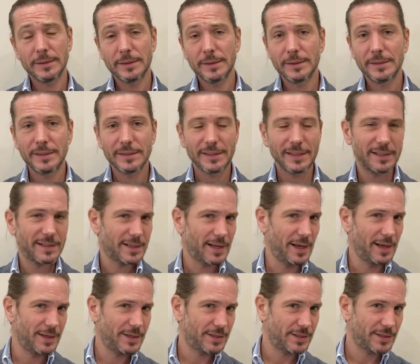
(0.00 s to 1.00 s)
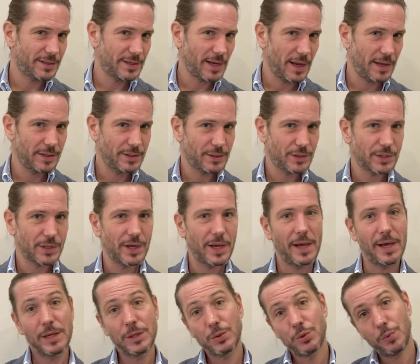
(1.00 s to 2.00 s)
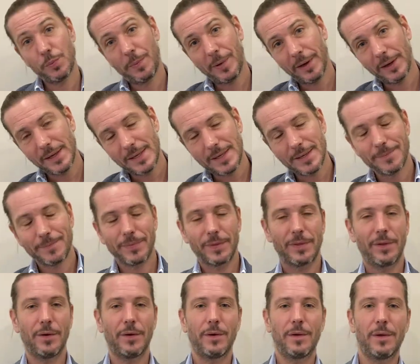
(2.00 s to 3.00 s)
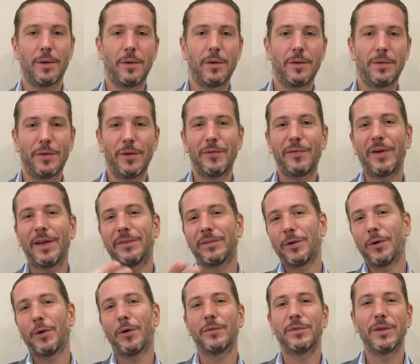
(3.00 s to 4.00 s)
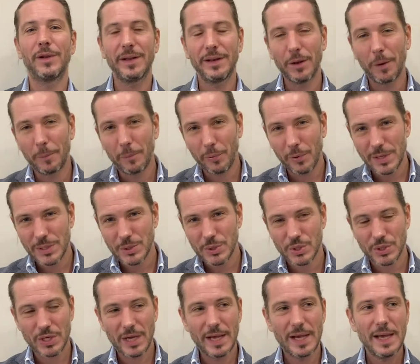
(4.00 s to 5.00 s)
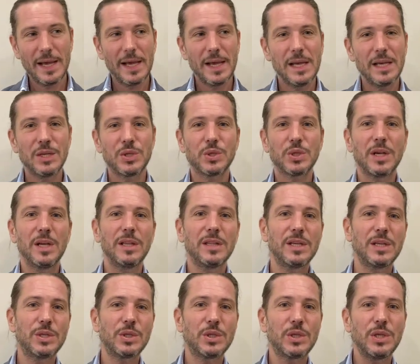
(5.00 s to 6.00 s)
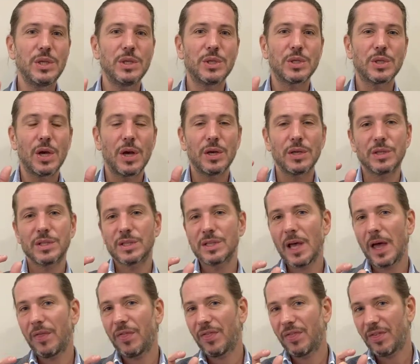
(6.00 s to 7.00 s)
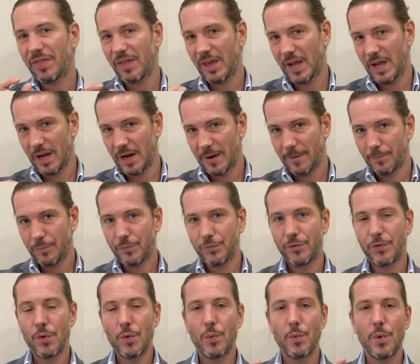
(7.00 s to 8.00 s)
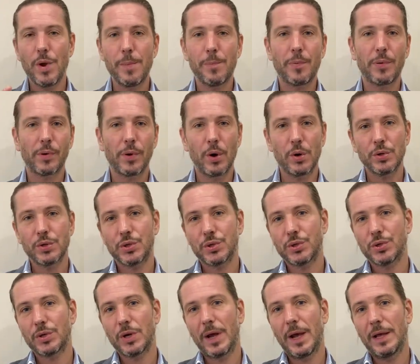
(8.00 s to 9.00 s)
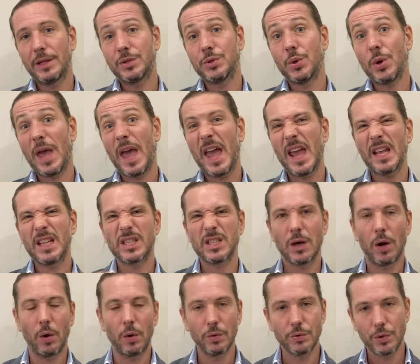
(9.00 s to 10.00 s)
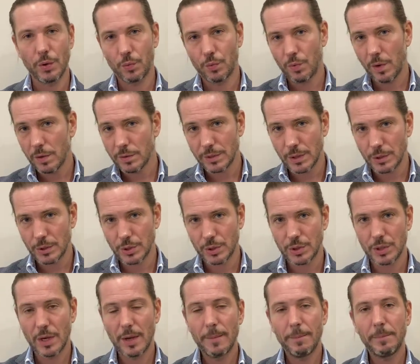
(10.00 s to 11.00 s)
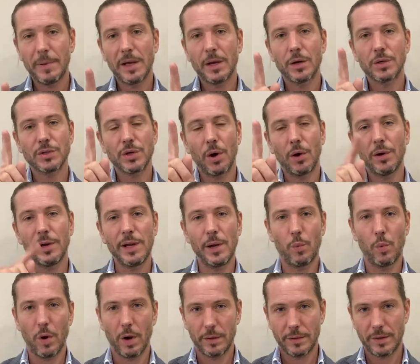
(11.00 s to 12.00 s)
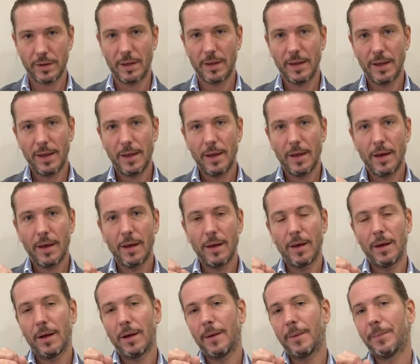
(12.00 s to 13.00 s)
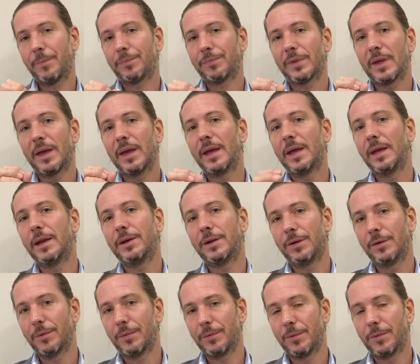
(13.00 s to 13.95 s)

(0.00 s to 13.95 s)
This is Saint-Exupéry, the father of the Little Prince. He said this is a sad thing to reproach and to hate all the roses because only one hit you.